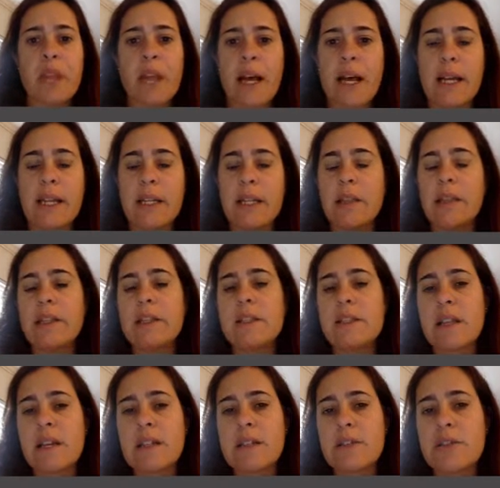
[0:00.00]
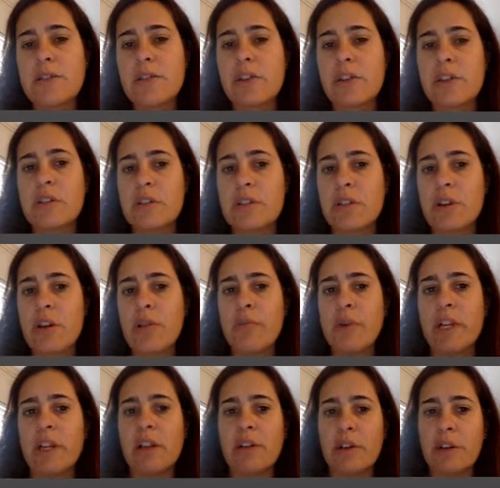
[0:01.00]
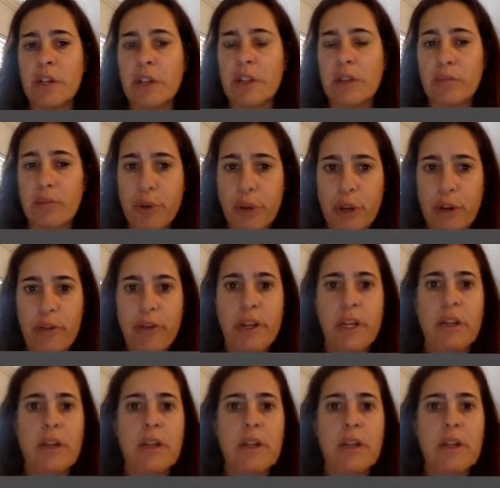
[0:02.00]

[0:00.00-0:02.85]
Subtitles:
And in this lesson, you're going to start by learning the preterite.